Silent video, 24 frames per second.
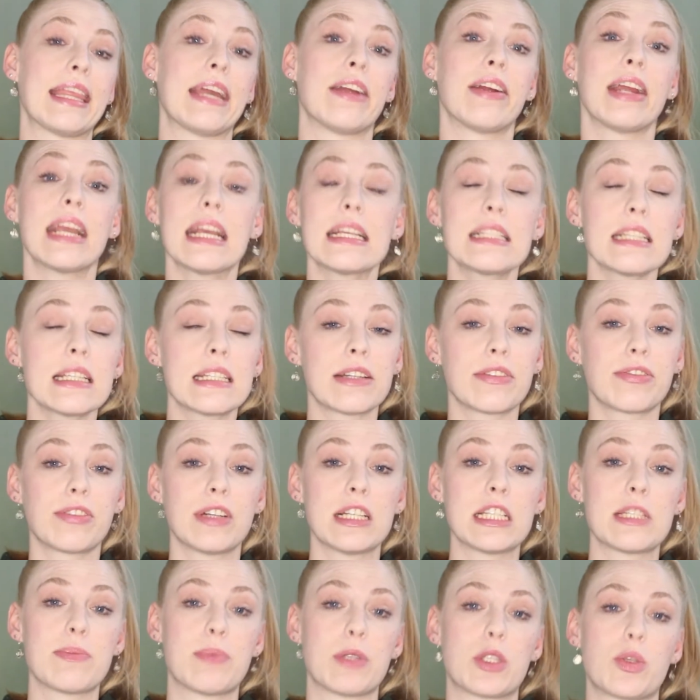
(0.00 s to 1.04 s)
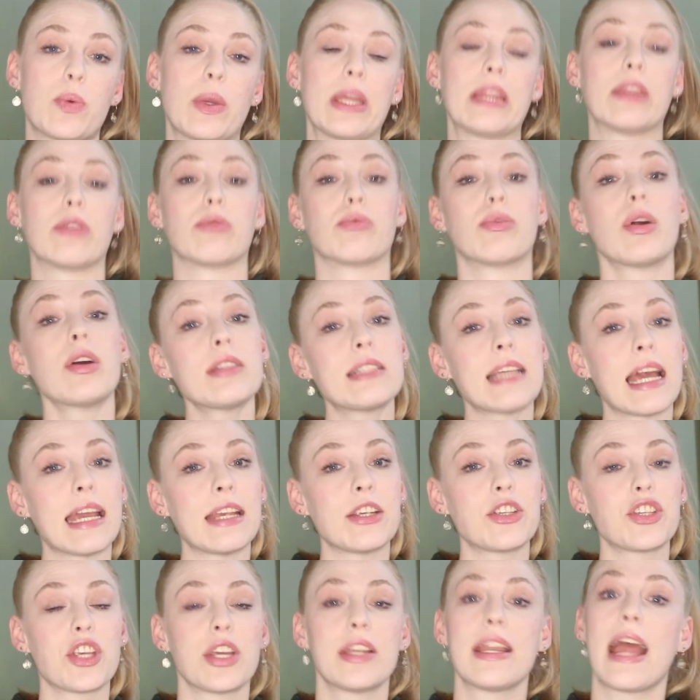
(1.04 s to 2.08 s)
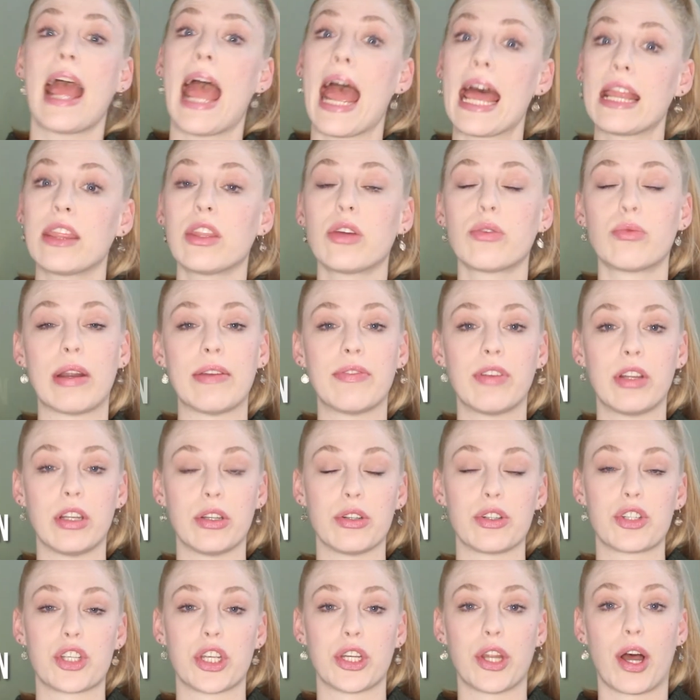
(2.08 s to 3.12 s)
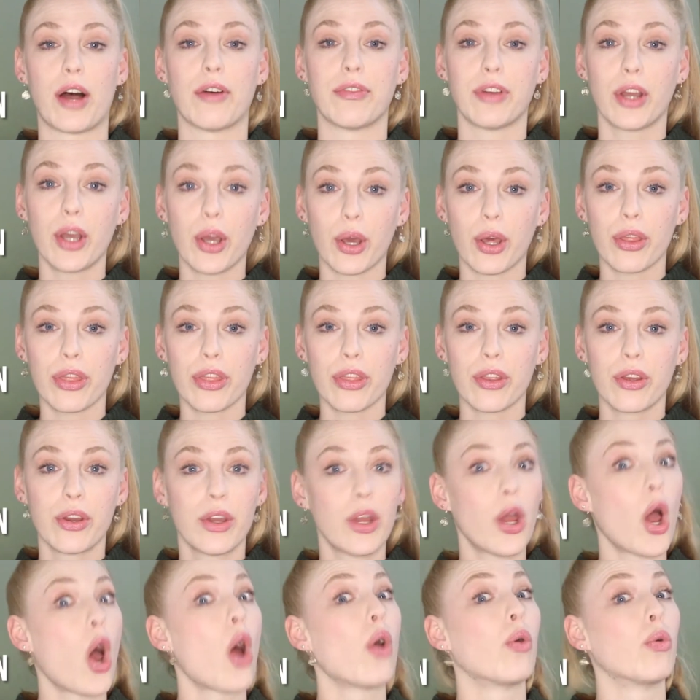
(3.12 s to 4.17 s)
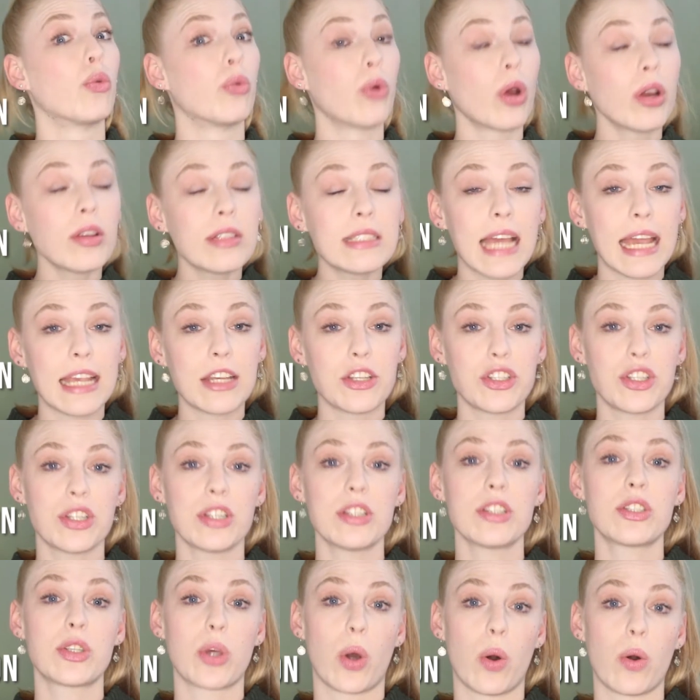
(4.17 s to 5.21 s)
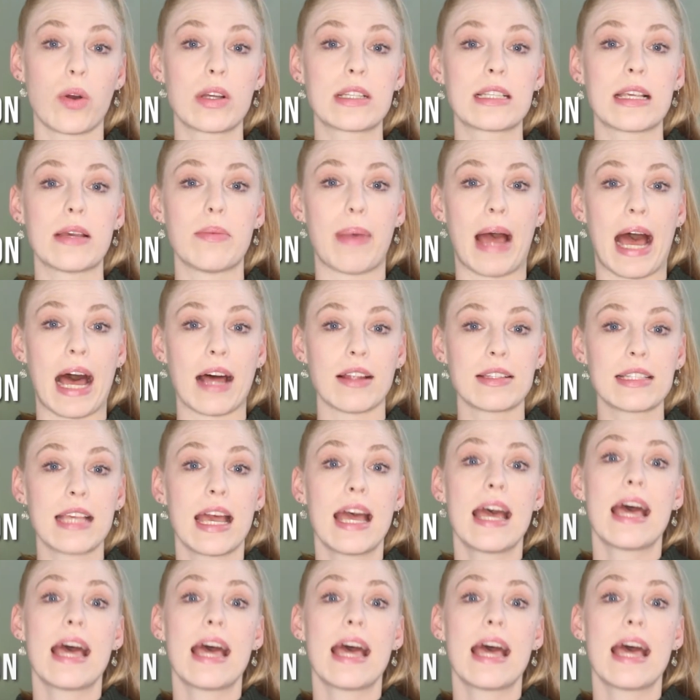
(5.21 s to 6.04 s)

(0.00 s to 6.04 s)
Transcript: there is a difference between the rotation and the revolution of Earth. Rotation talks about